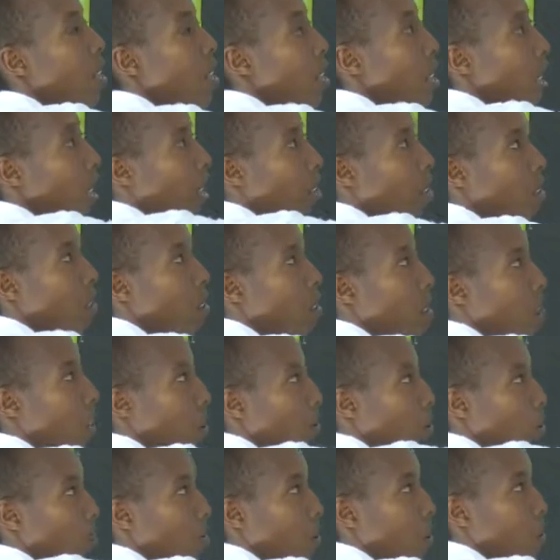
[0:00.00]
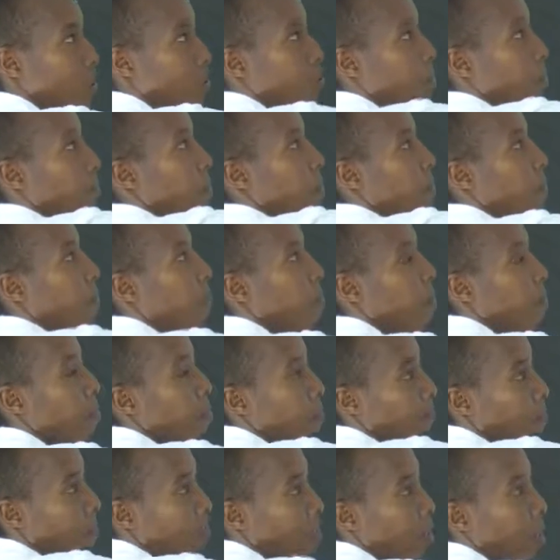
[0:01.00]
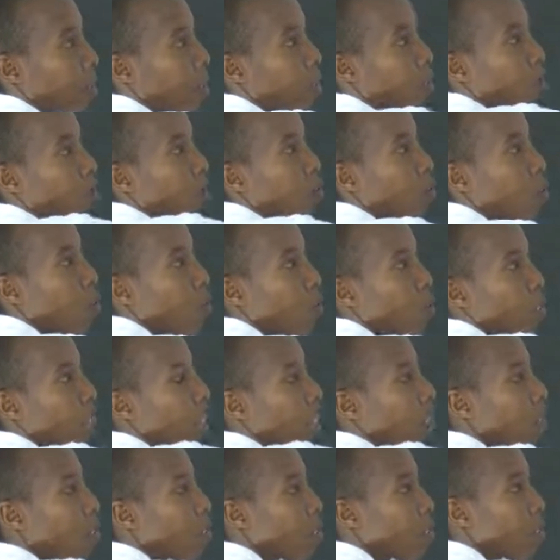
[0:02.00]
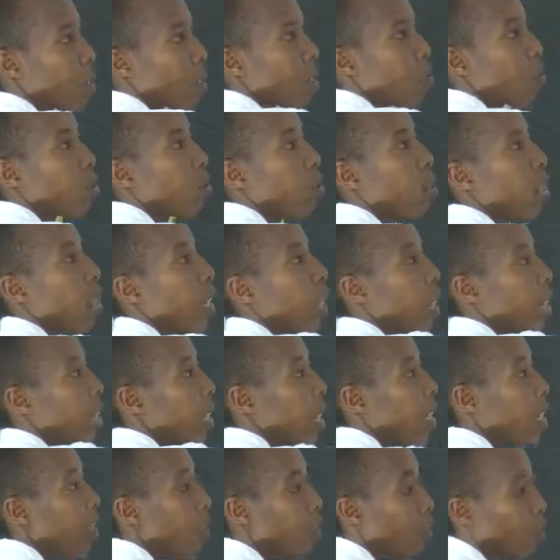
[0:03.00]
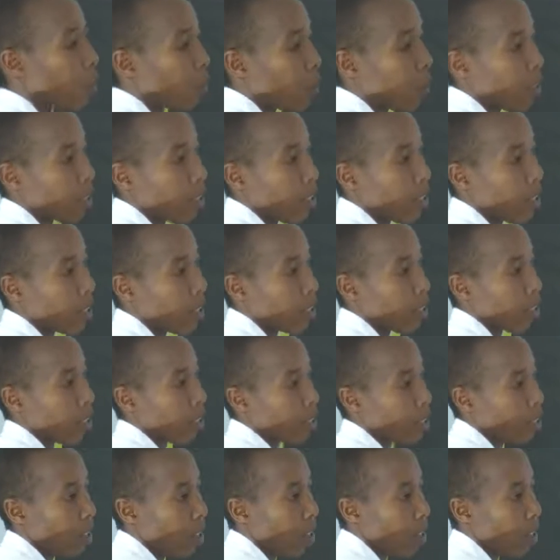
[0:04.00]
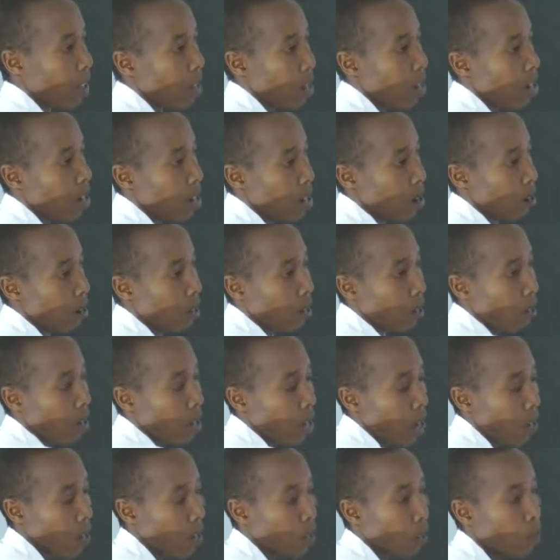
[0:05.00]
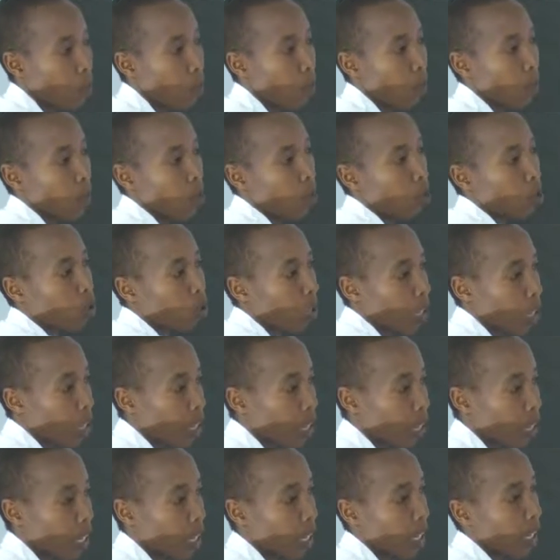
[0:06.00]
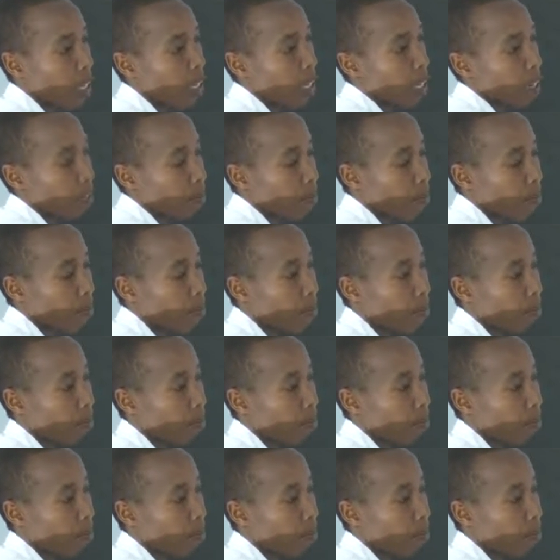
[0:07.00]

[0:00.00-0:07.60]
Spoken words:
in excretion. Of course, excretion and homeostasis. Number 1, we mentioned the kidney.